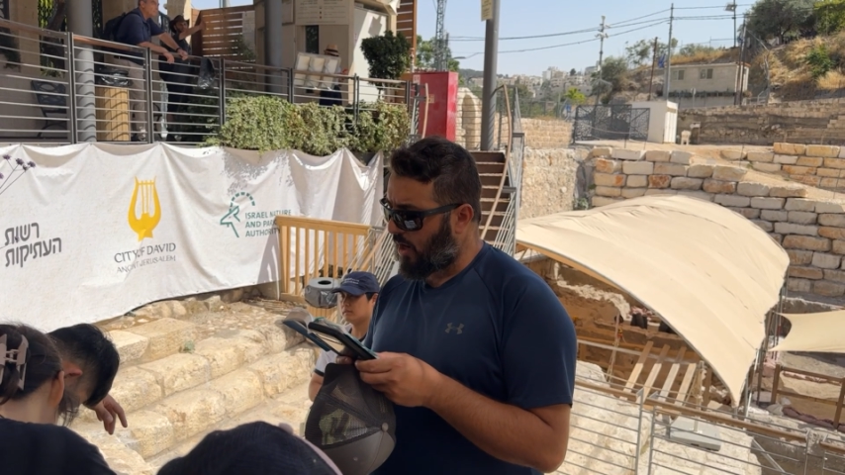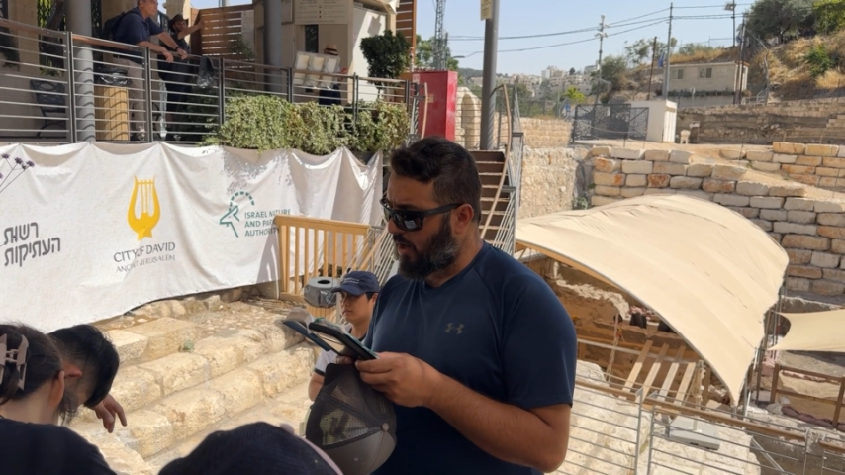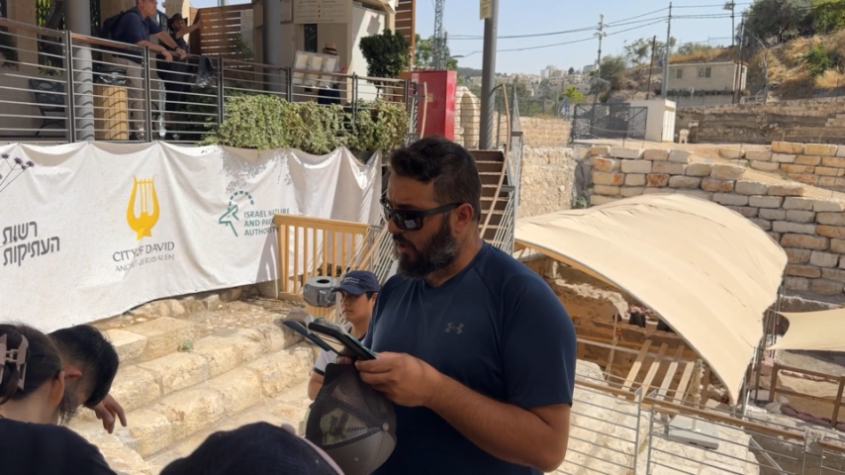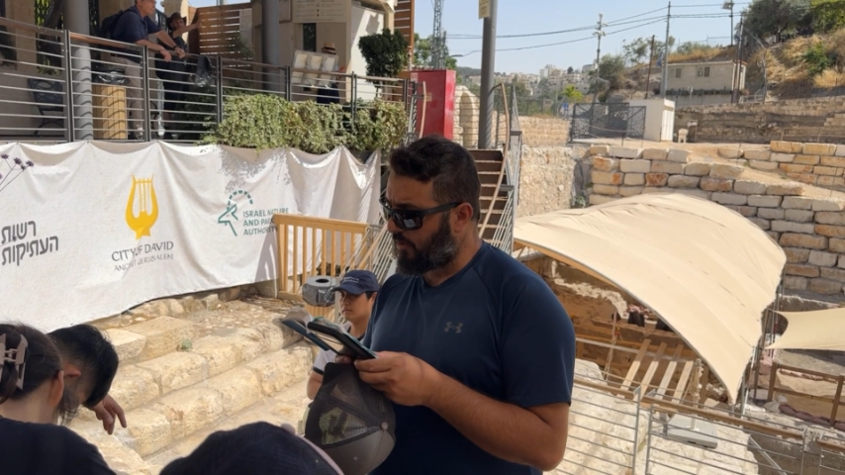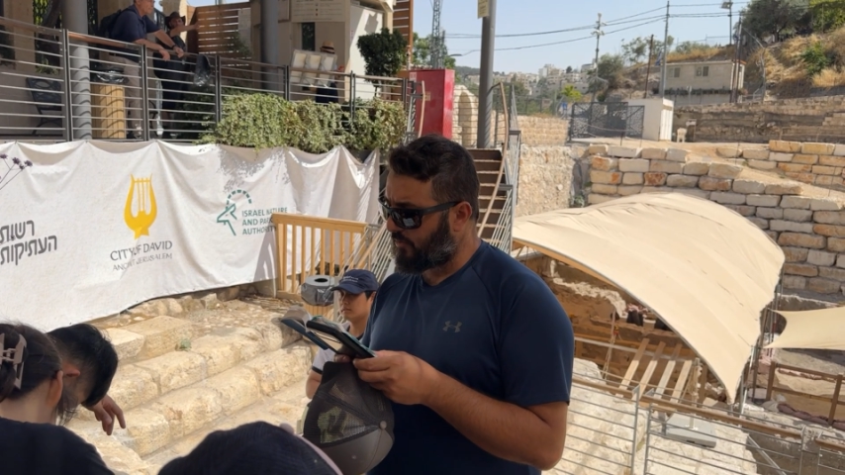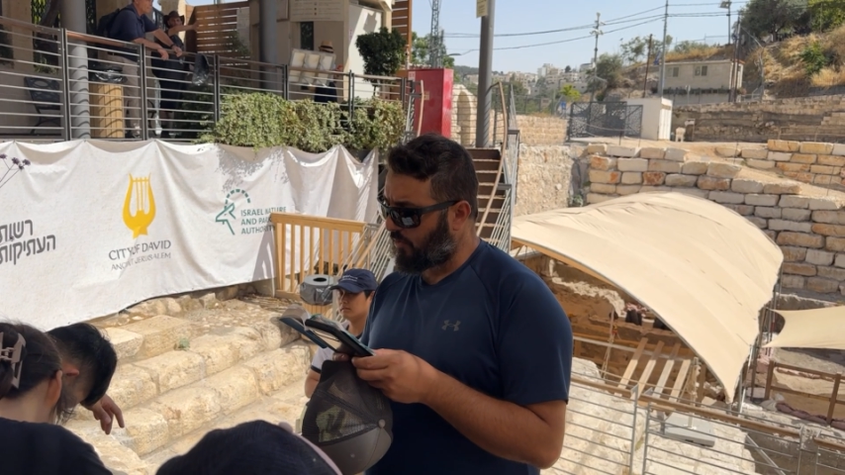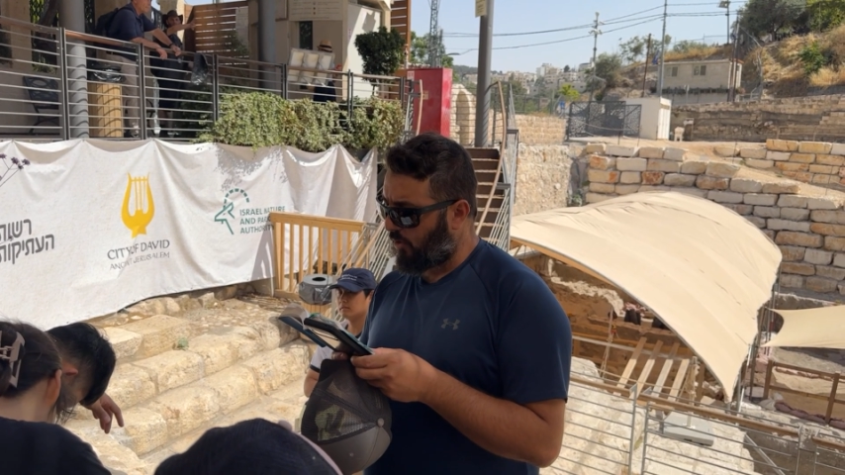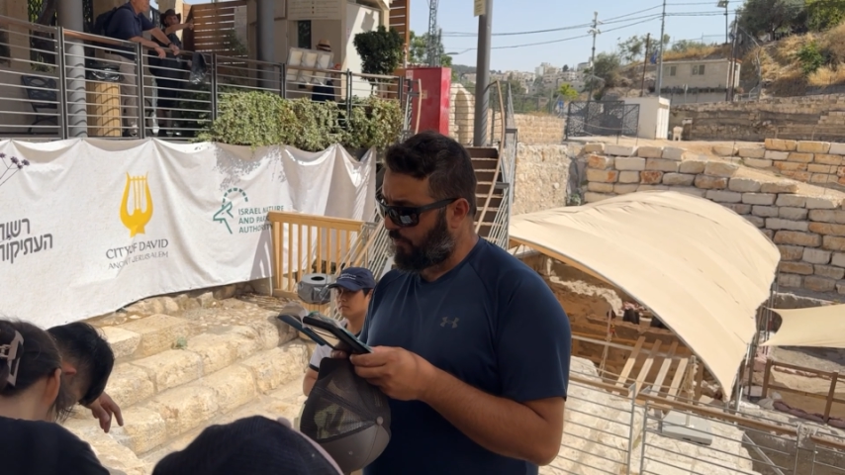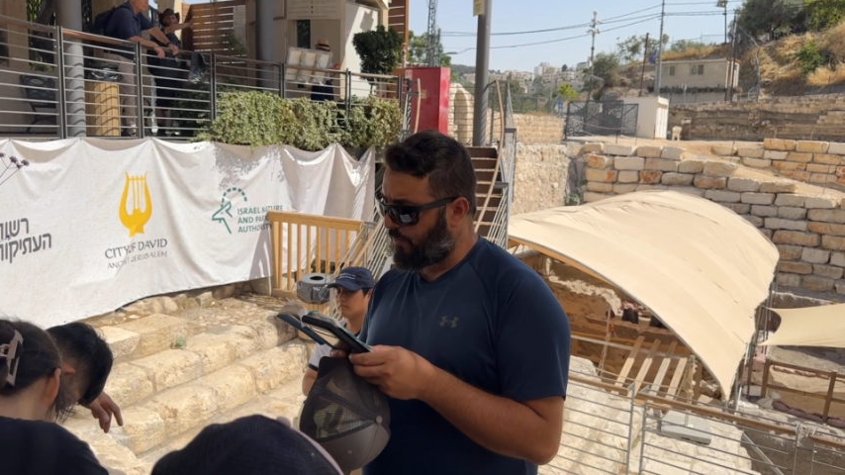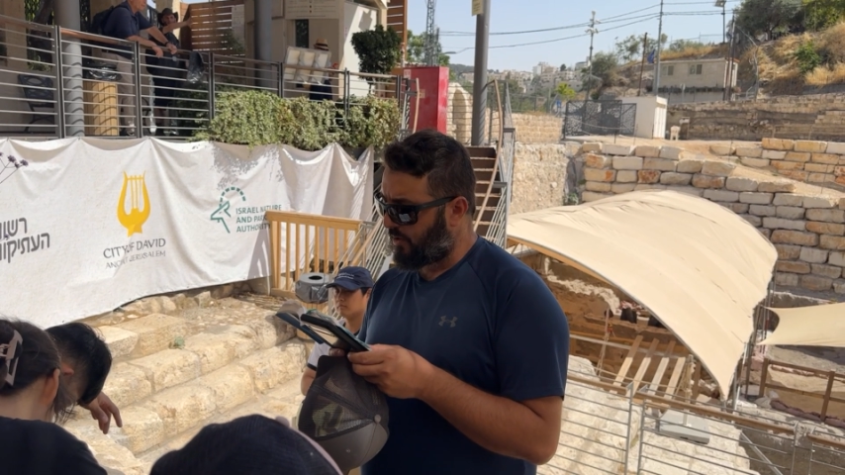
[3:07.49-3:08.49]
eyes
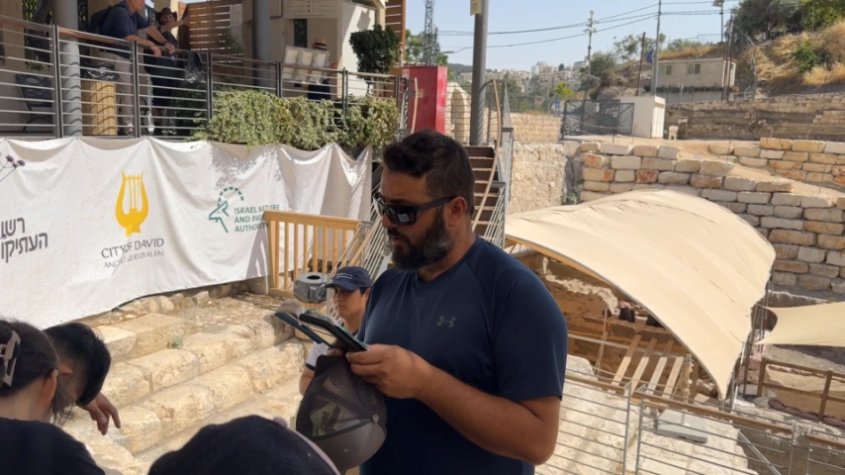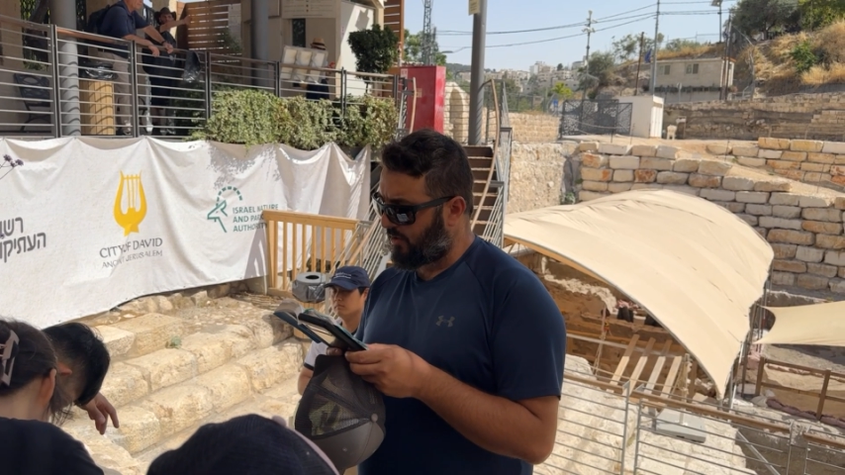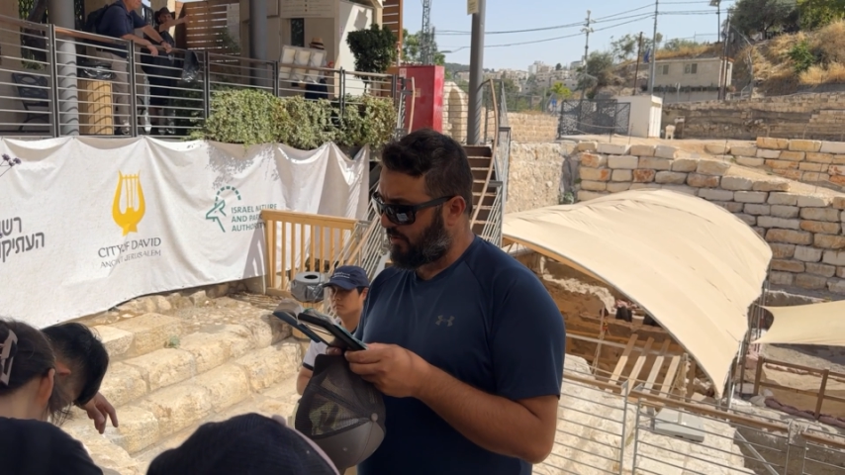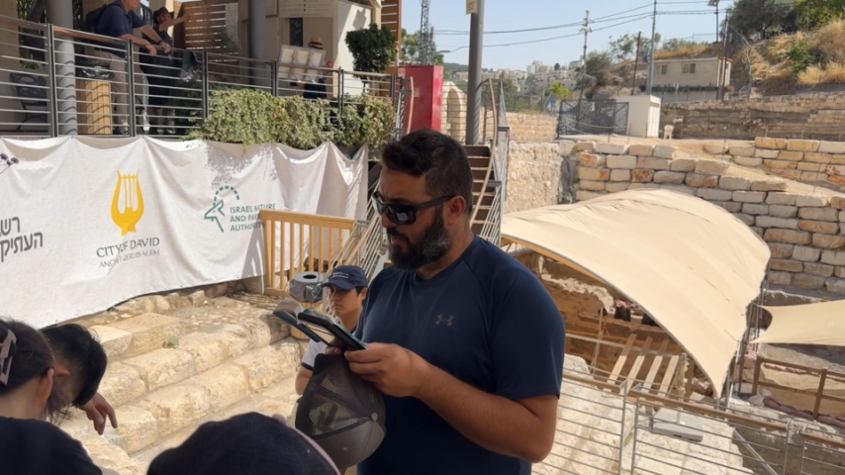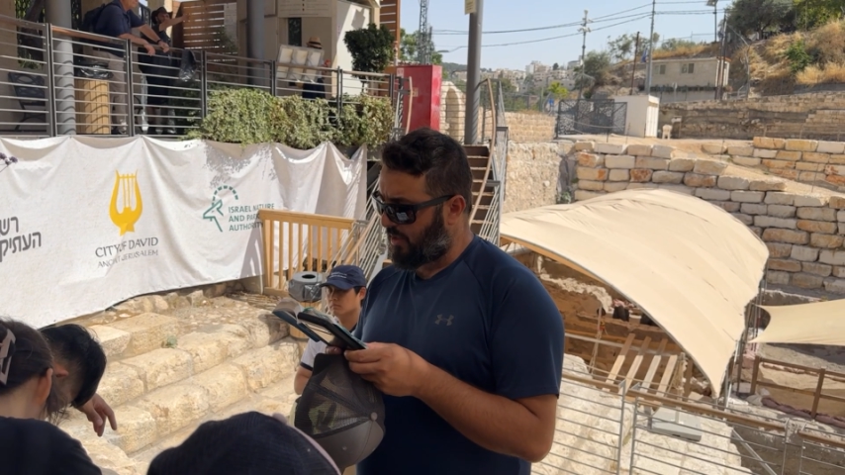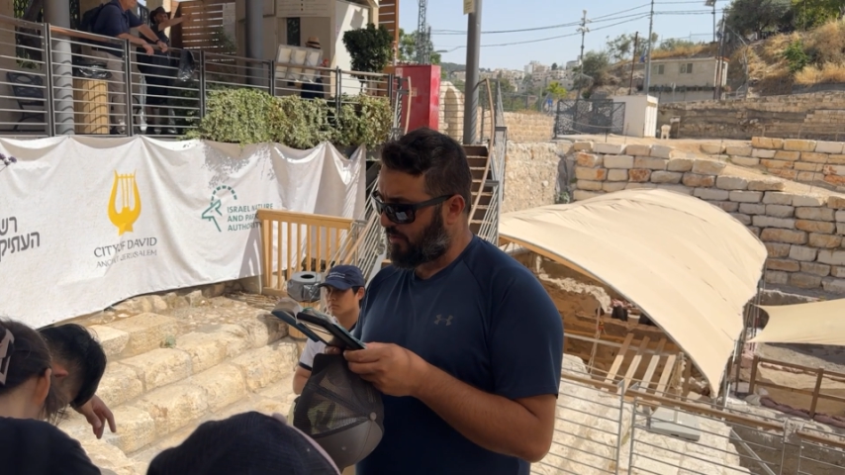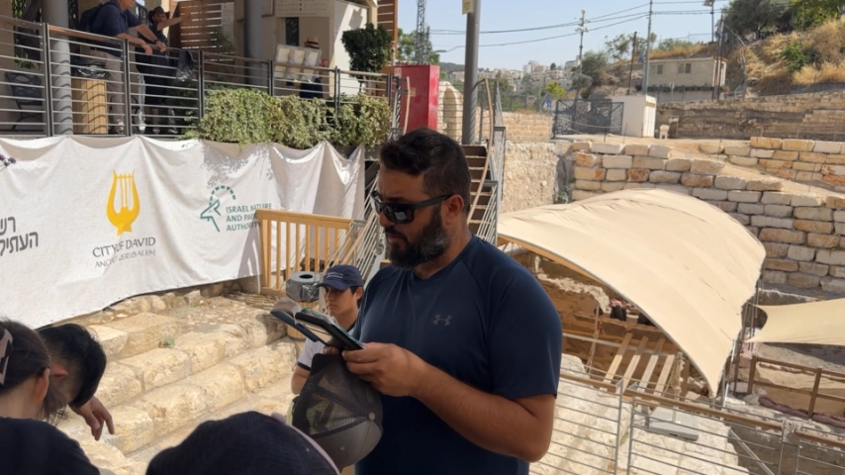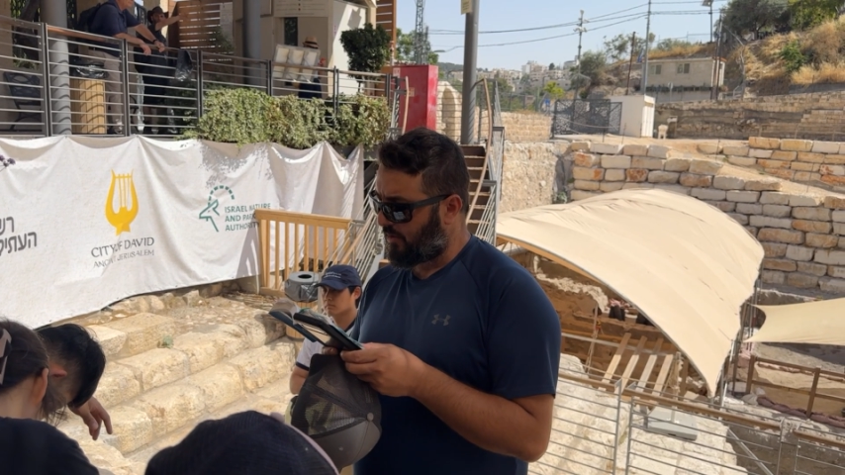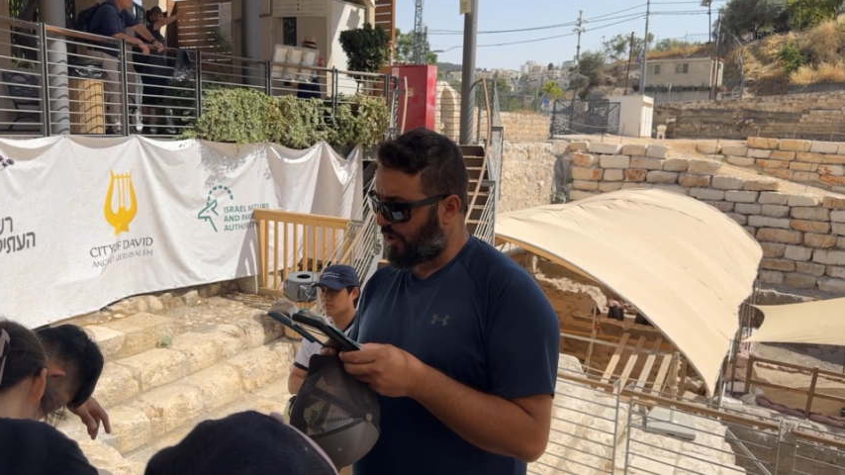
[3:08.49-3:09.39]
opened, they demanded.